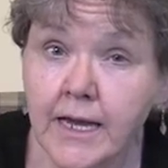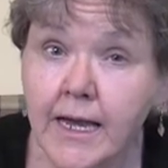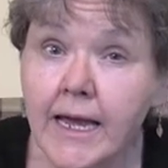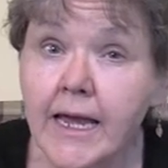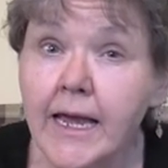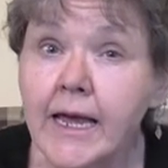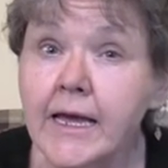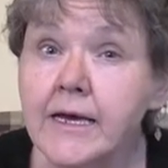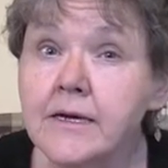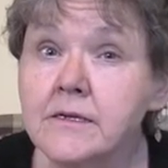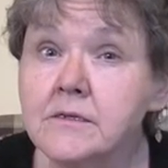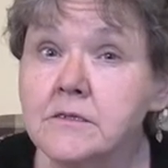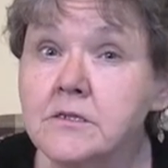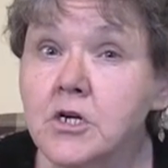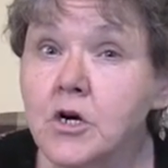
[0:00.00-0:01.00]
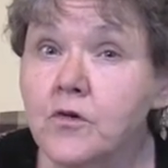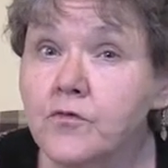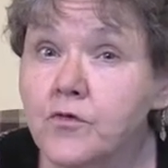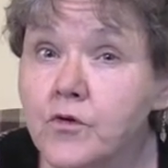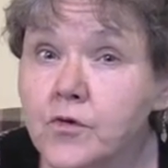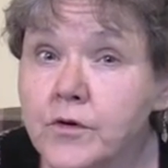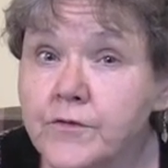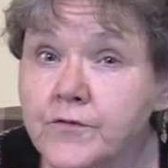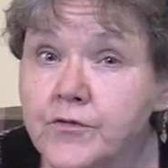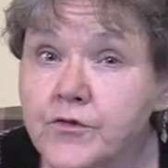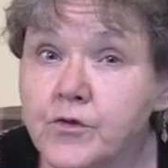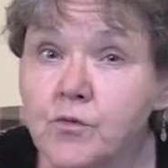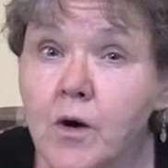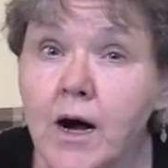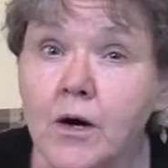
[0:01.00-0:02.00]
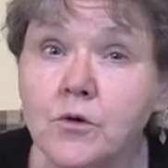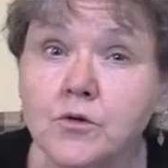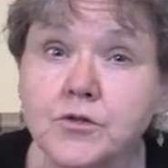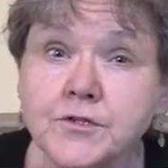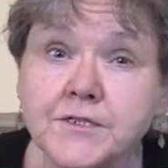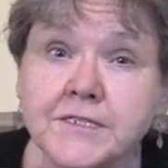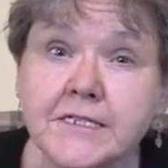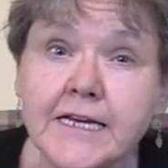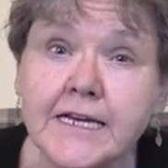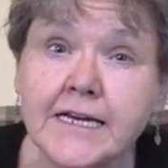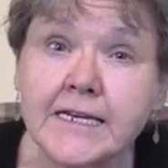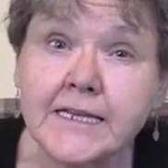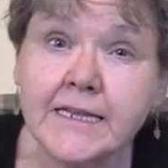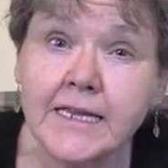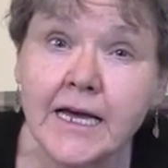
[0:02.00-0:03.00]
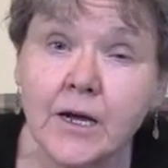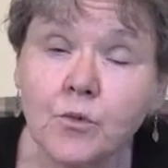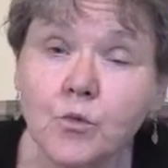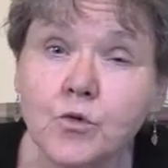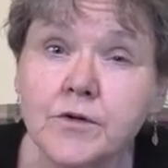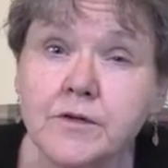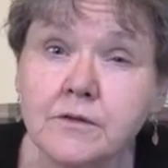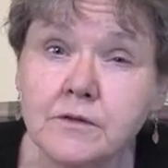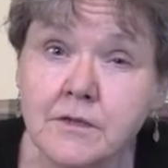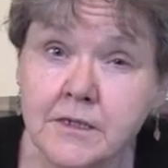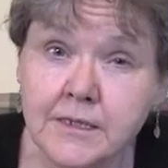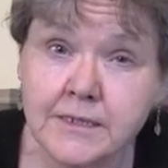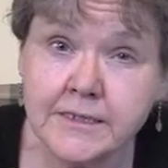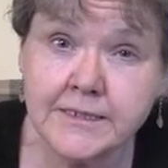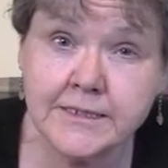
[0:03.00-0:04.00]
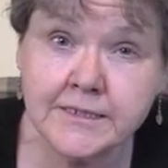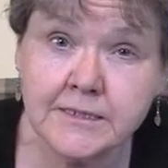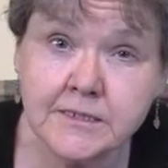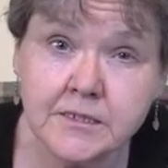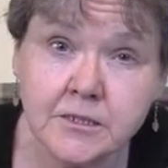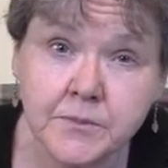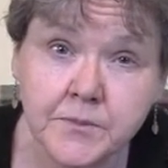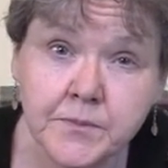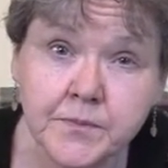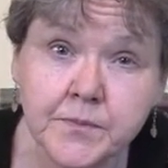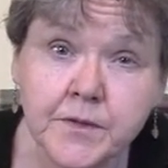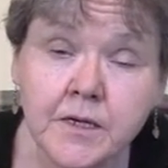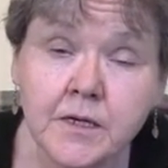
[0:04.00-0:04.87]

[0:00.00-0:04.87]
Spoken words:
and for a few hours, and that will cleanse them.